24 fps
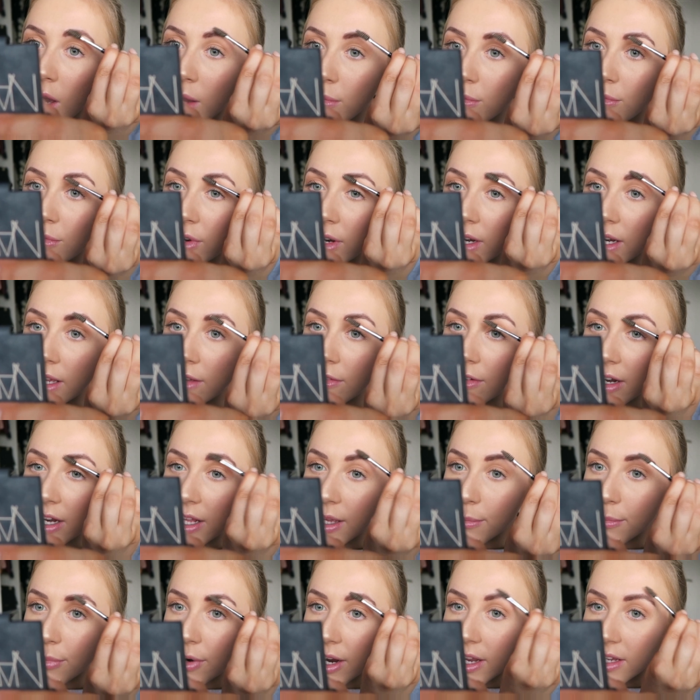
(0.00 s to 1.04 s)
I'm
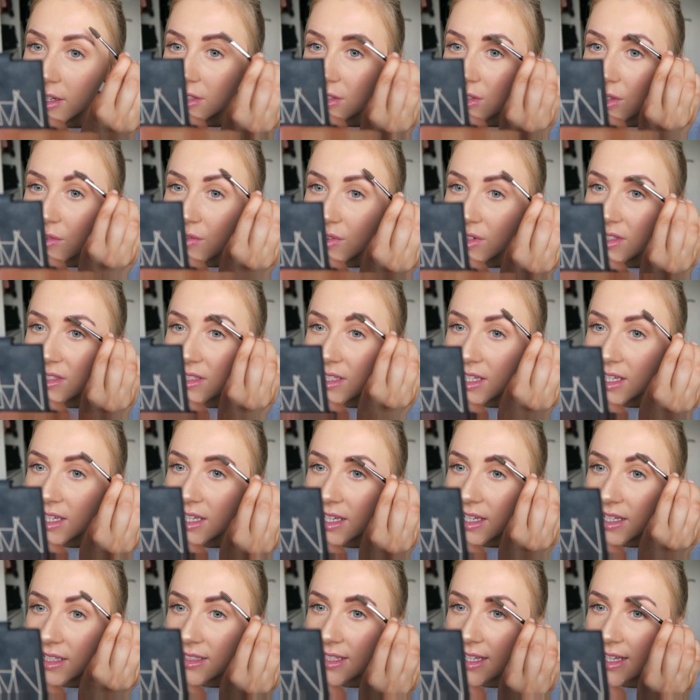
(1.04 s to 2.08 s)
really impressed.
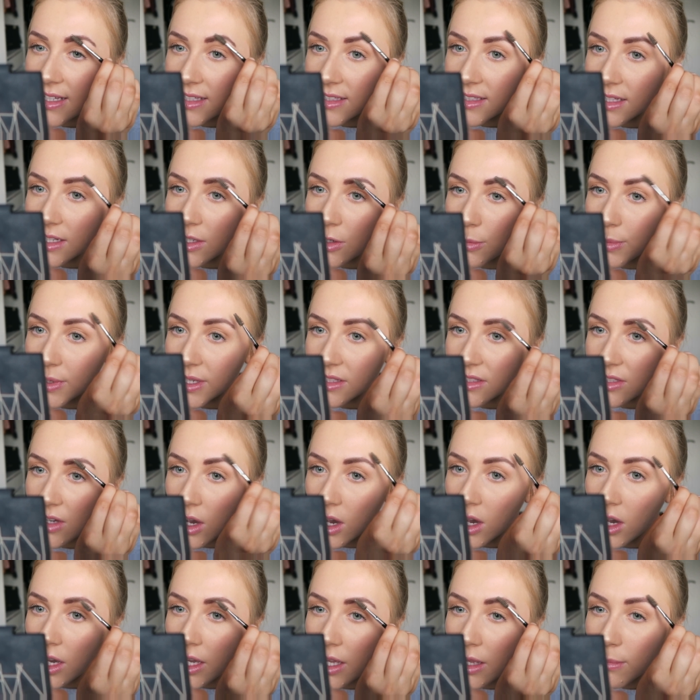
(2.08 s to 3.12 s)
Obviously it takes a little bit of
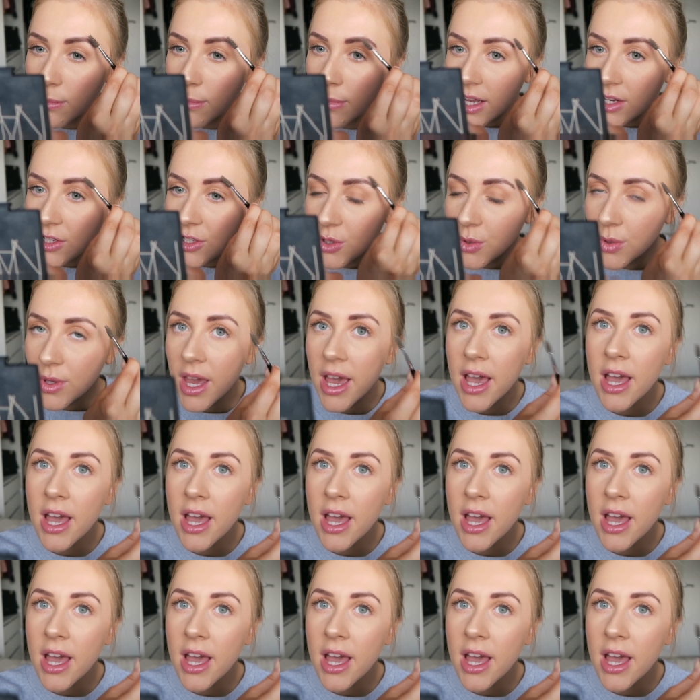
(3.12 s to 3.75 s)
time and you